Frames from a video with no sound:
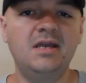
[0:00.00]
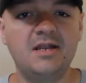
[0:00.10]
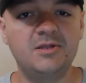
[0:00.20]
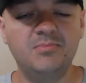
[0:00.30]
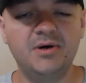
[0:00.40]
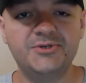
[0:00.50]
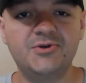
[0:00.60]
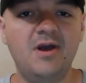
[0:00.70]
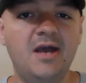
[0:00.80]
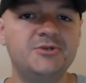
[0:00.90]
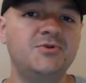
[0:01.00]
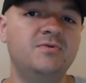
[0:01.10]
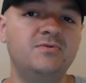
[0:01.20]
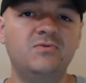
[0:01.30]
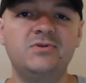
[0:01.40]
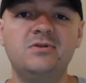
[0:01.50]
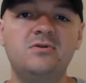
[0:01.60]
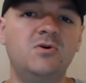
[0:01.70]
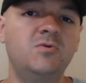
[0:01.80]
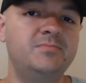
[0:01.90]
out of the bus crash, going through this little
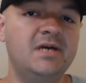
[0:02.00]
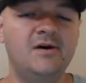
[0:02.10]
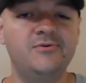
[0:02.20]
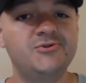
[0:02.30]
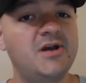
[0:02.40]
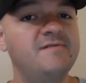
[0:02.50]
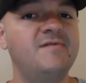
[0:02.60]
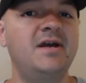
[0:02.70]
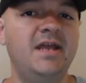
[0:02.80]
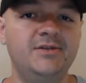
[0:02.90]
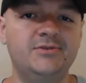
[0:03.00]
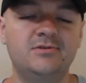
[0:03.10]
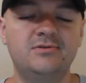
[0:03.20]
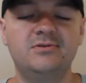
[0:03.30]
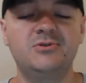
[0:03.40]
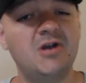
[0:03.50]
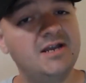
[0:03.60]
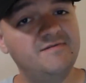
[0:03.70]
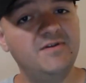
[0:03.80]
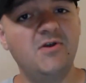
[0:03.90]
hope town, trying to find answers, trying
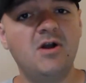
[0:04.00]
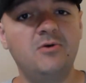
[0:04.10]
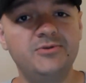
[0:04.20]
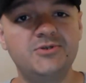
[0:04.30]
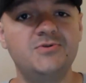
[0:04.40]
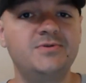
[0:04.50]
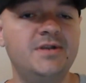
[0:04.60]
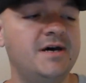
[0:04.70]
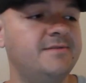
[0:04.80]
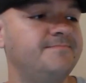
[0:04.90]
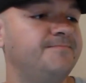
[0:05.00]
to figure out what's going on.